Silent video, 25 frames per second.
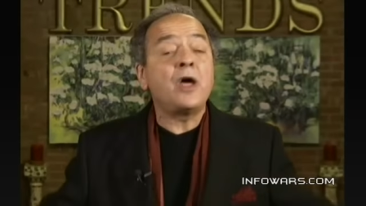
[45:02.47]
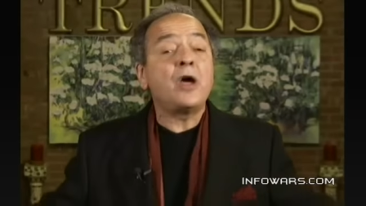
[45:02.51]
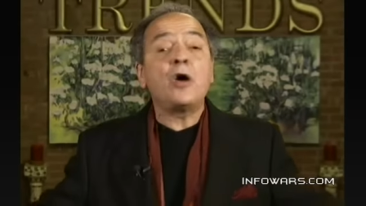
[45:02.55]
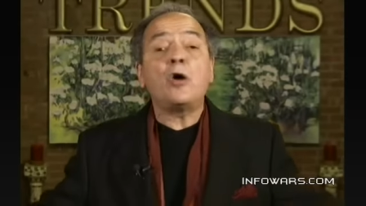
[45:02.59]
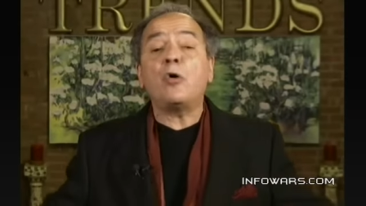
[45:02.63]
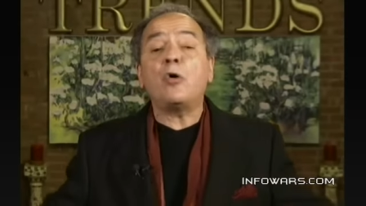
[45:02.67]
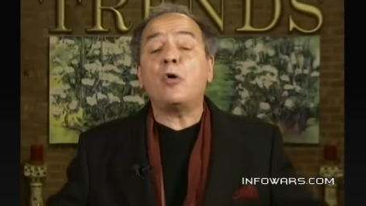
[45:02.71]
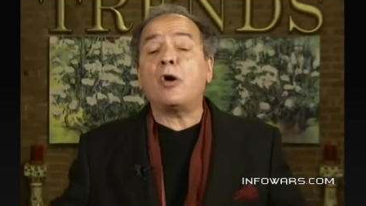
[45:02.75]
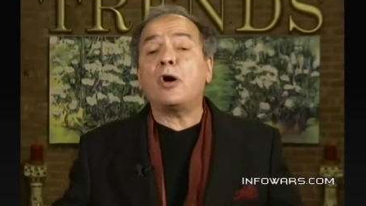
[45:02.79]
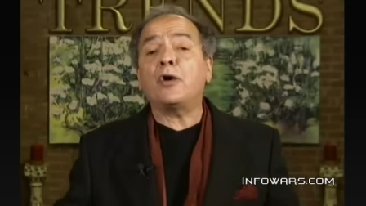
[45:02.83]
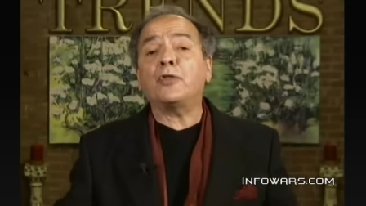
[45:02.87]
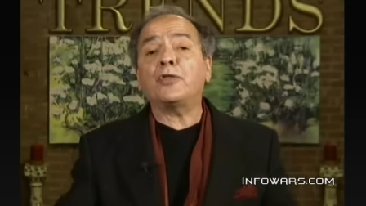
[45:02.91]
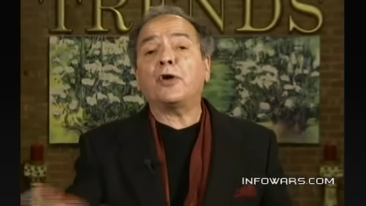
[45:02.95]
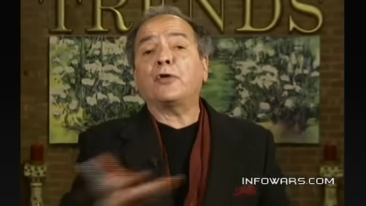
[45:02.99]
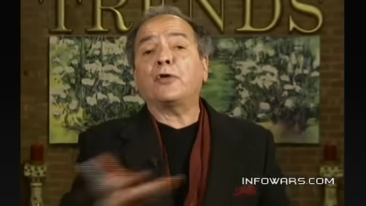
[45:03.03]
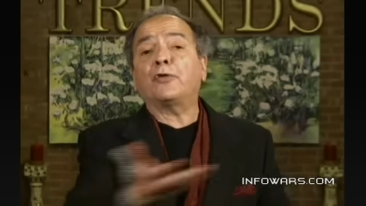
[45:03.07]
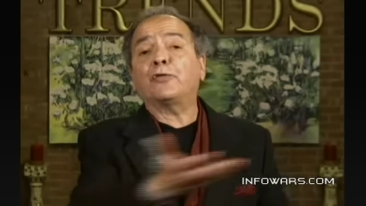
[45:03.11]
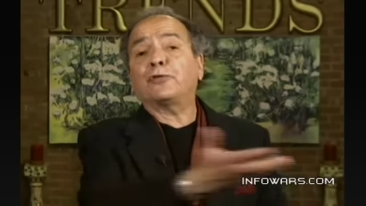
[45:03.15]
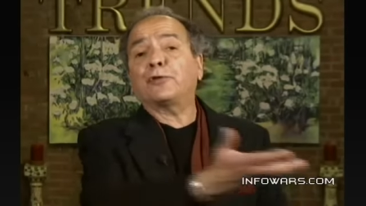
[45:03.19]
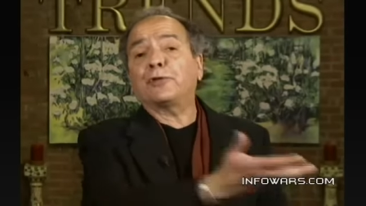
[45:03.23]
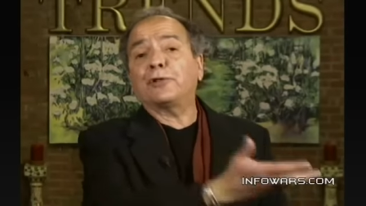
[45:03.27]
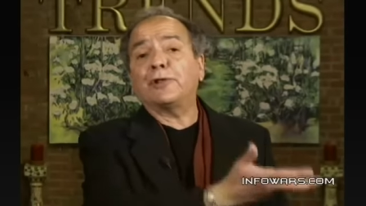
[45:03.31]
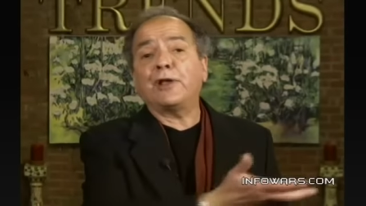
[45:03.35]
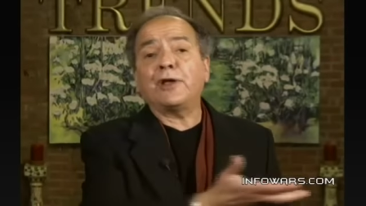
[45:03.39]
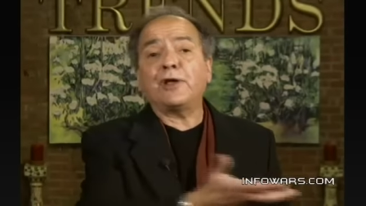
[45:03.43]
or
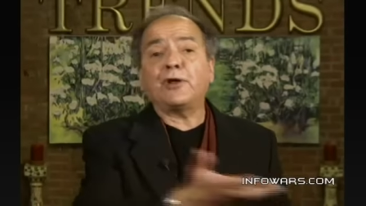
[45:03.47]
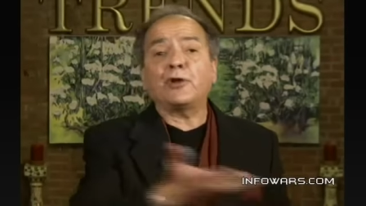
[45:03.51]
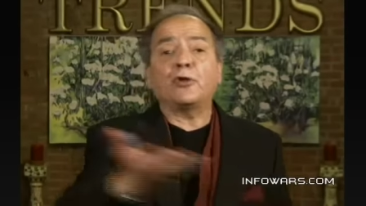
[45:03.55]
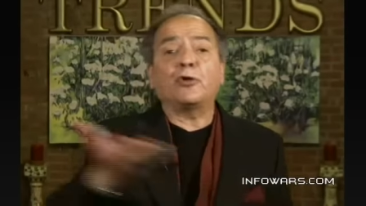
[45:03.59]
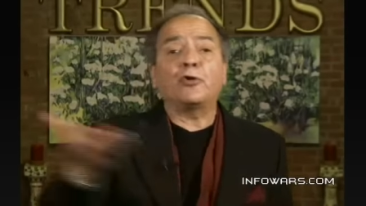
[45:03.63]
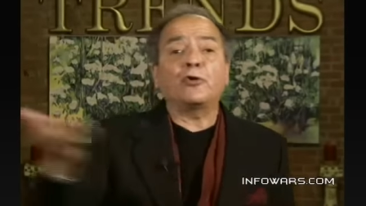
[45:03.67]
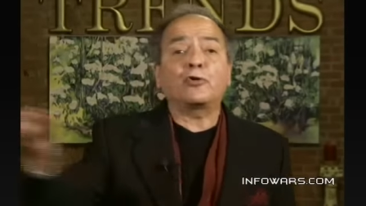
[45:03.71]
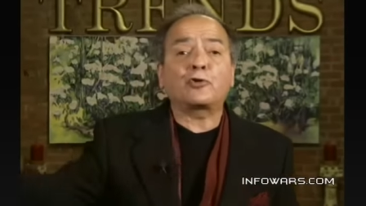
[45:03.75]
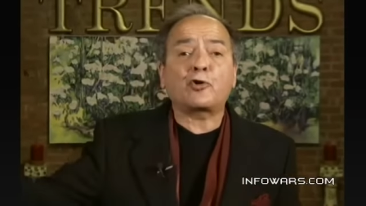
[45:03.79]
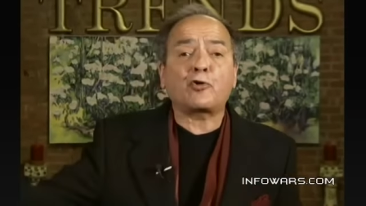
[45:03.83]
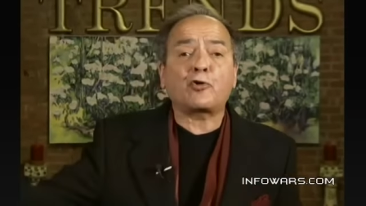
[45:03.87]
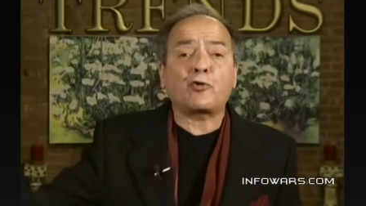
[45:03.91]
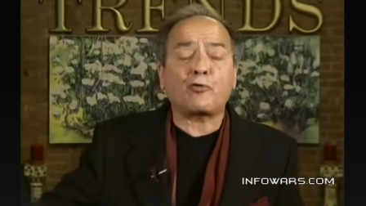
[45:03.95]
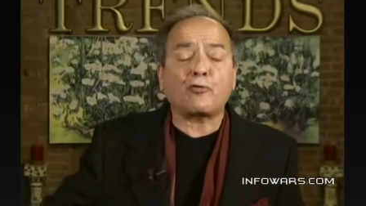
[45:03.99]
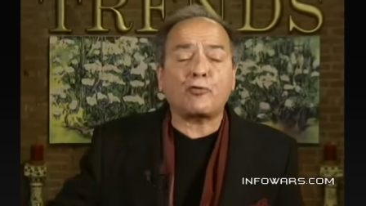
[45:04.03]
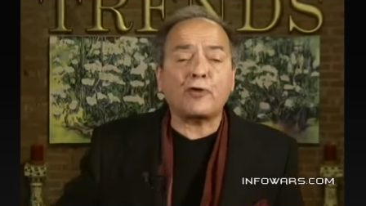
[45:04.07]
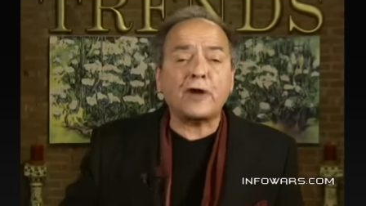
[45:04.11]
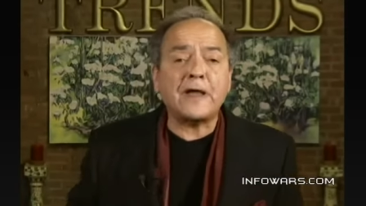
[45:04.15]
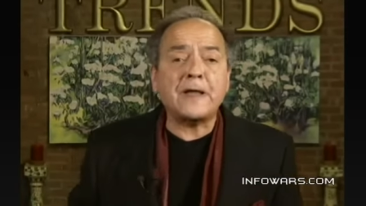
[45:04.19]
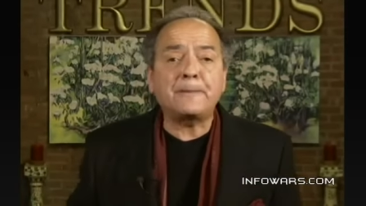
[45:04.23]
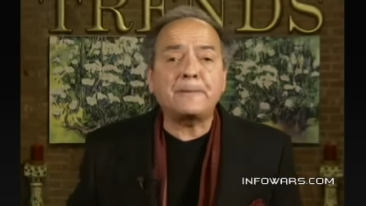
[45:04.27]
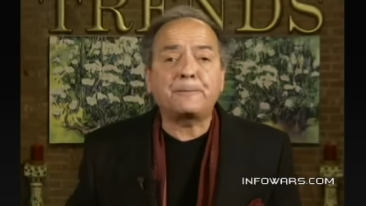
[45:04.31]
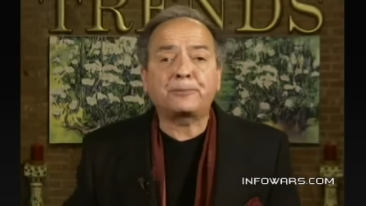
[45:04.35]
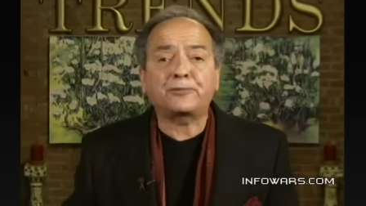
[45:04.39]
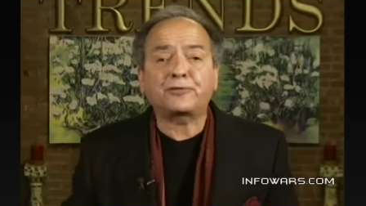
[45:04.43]
those little
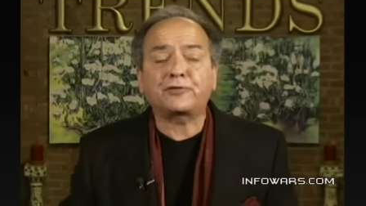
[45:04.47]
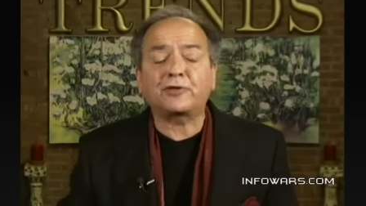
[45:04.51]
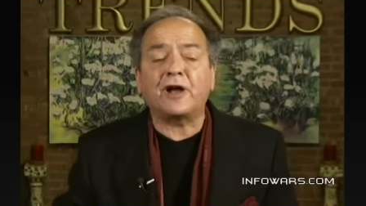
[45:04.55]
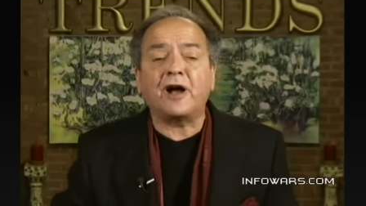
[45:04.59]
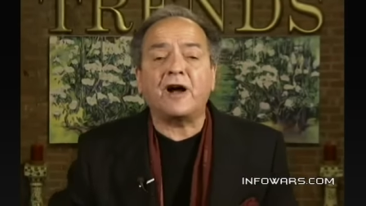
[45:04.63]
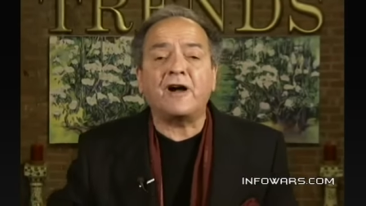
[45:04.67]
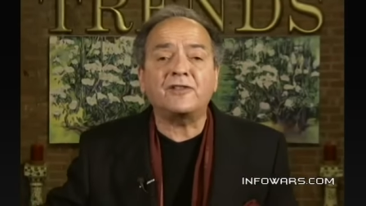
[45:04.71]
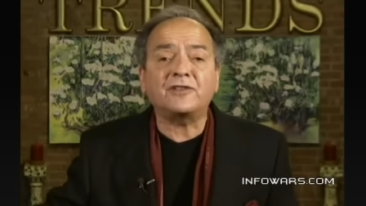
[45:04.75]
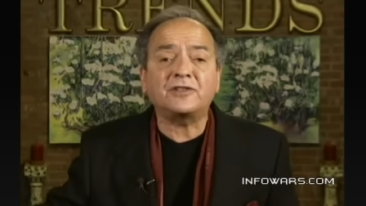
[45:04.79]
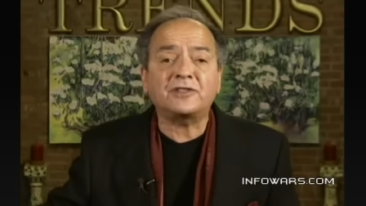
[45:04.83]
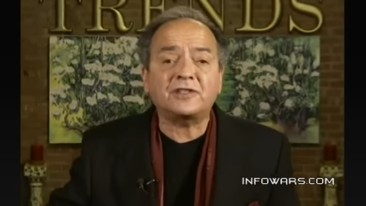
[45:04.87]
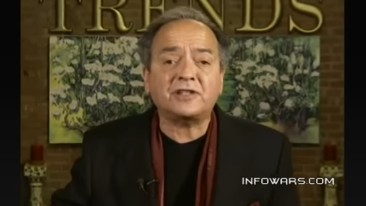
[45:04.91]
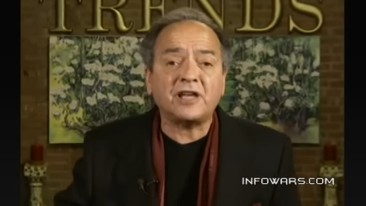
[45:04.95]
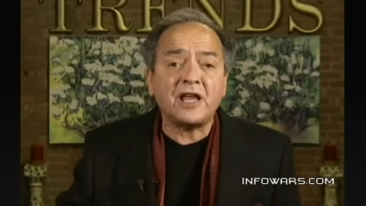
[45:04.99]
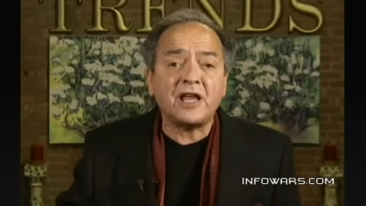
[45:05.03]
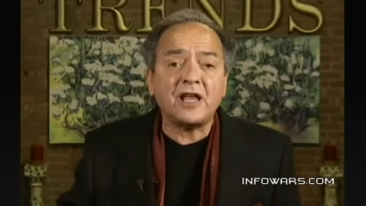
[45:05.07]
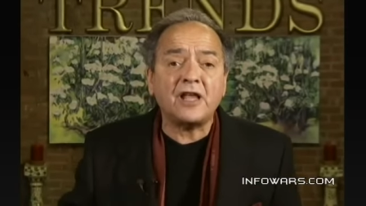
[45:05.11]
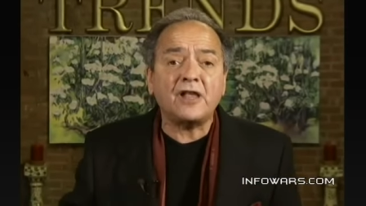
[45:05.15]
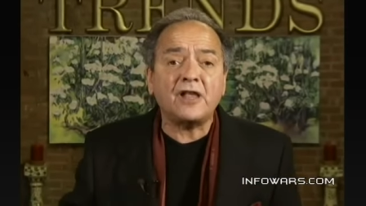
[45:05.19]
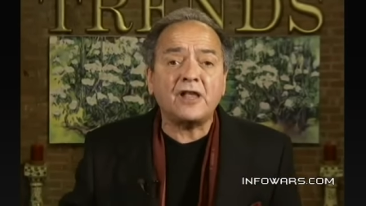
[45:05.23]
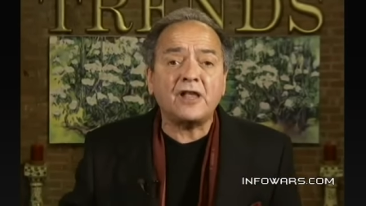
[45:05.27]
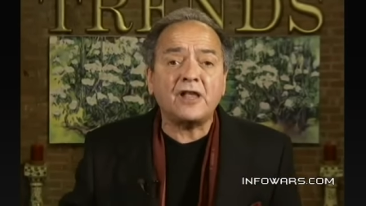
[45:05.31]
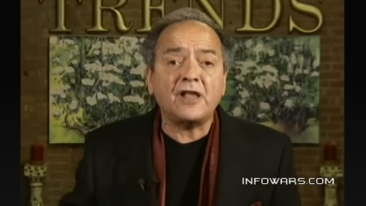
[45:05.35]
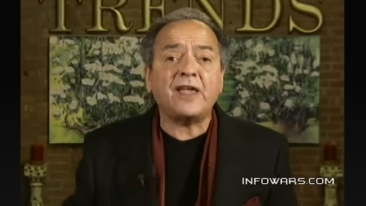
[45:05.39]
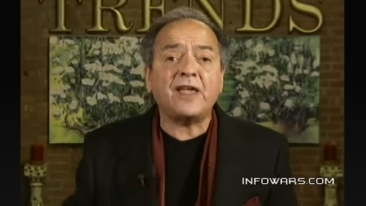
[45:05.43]
creeps on
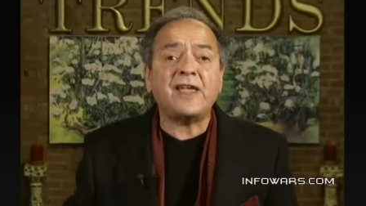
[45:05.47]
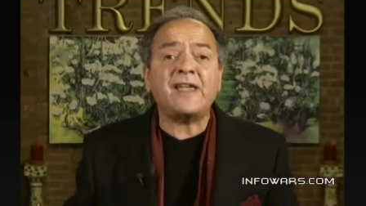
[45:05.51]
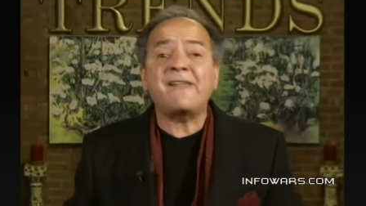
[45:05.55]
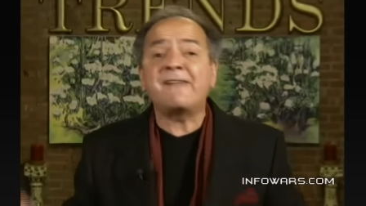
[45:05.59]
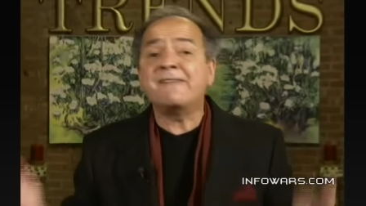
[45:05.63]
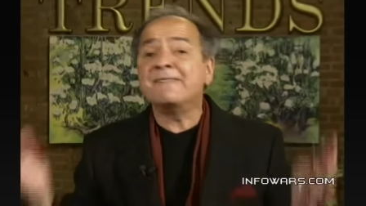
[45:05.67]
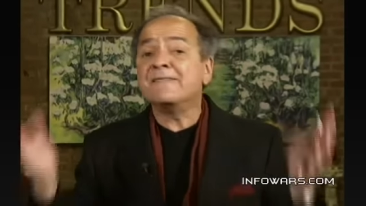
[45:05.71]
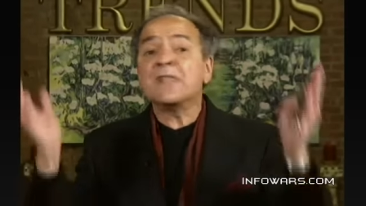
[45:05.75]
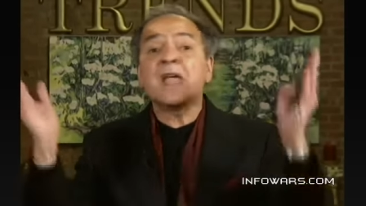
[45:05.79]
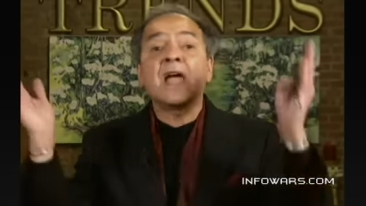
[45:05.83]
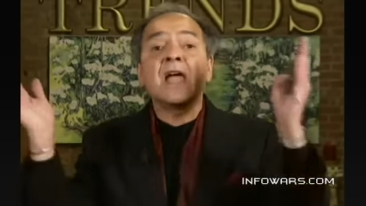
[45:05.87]
TV